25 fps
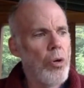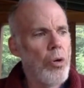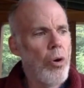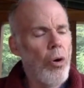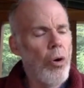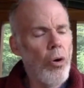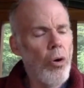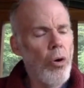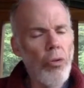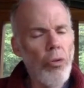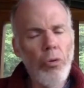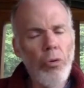
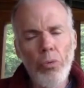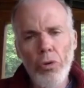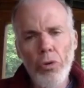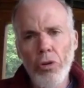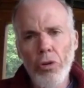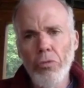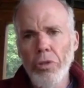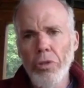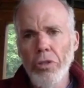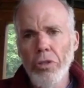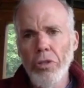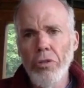all the
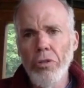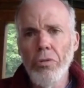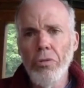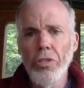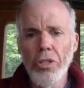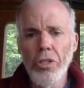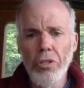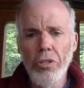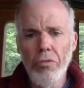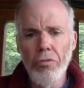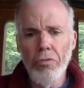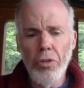work we do as
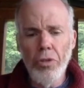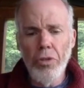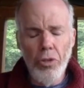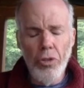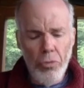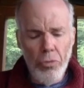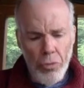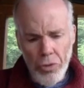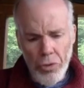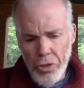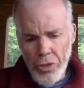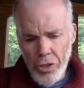
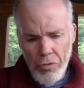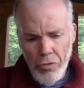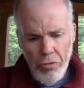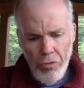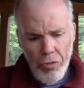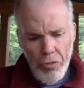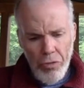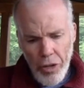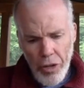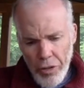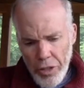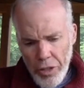individuals is
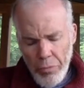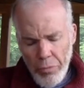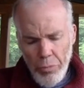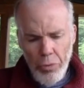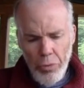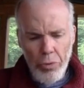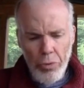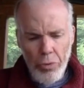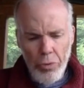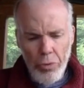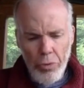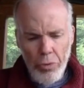very
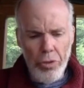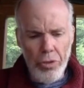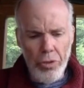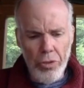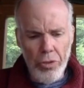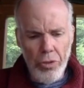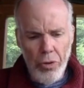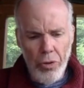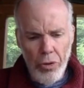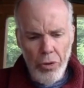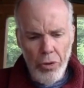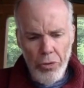
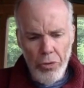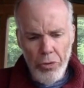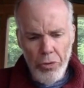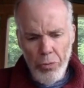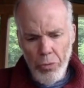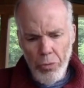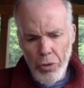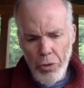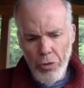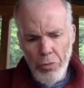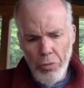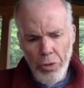important. All the
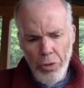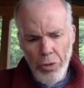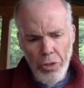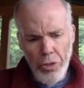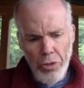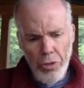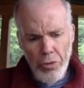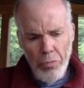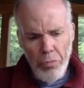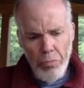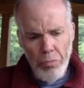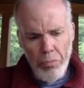work we
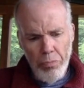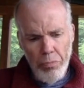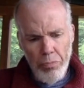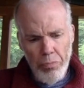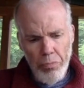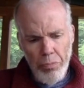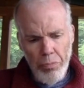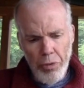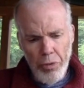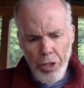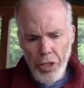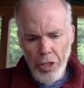do
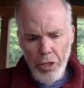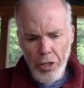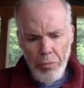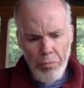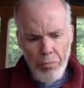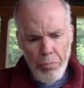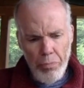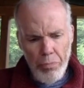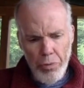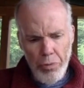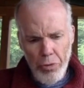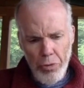putting
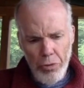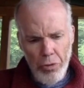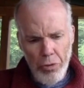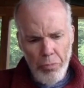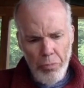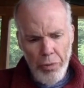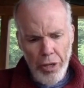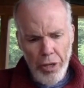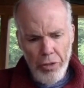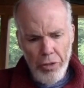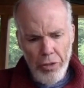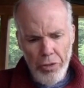up solar
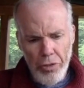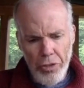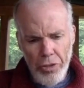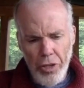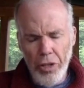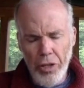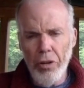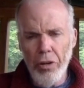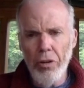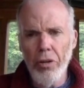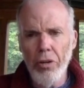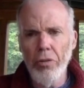panels
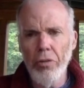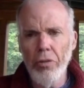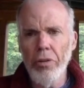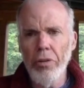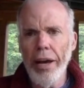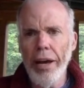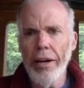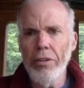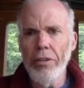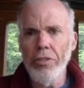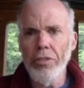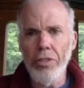on our own
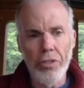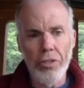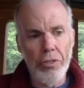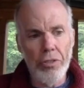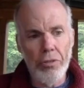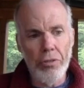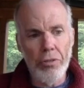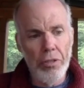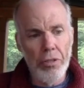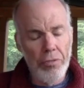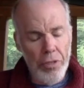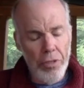houses
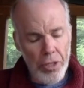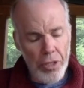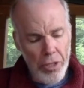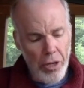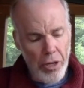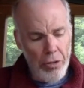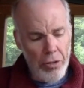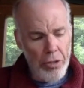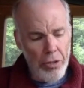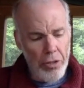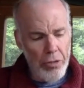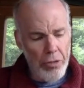or even in
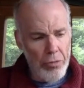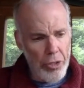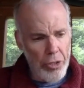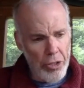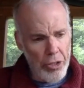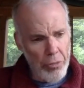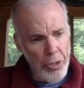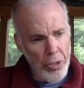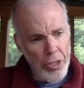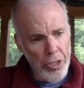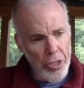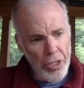our own
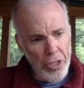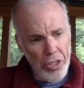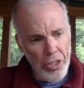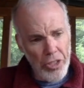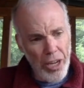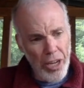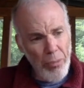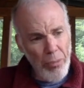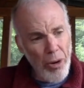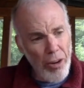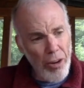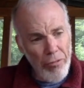
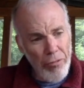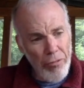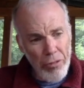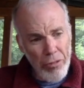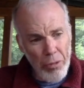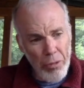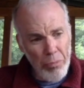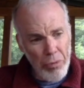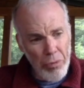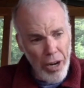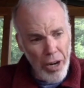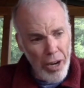communities. I'm
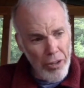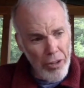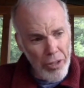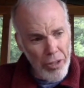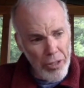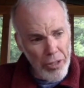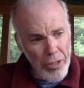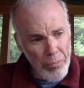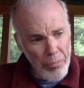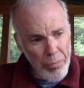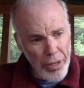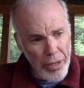awfully proud
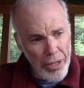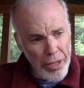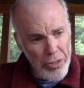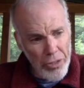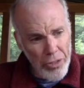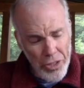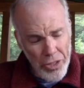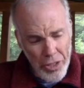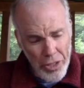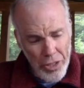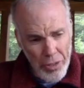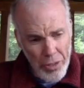of the
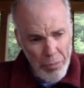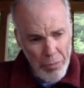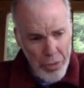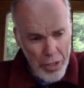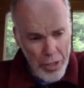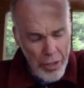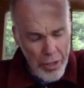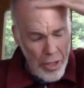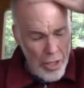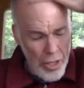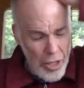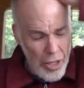panels that have
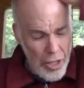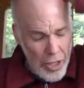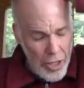been